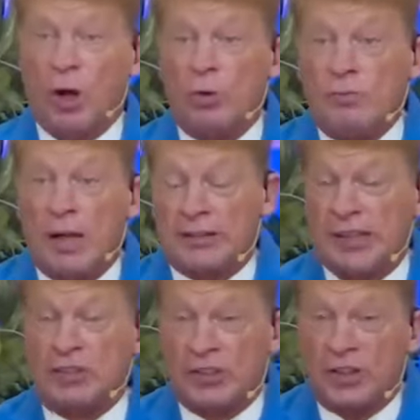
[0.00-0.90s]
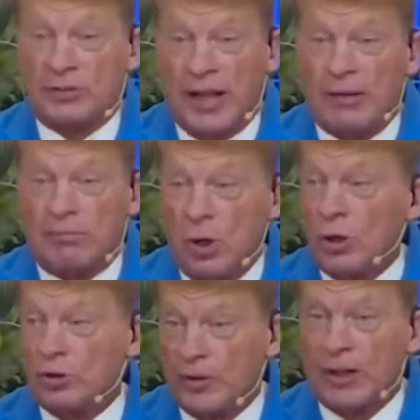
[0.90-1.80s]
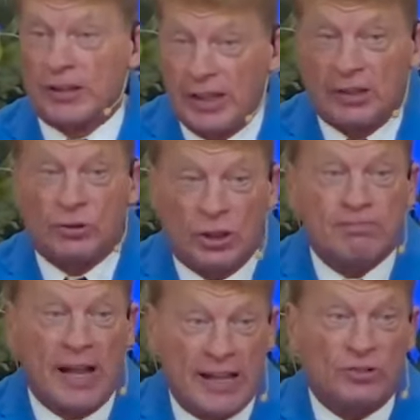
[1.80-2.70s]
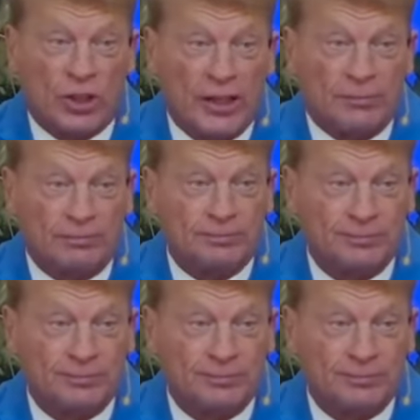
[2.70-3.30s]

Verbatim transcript: role teaching us about morals for our kids, you're in bad shape.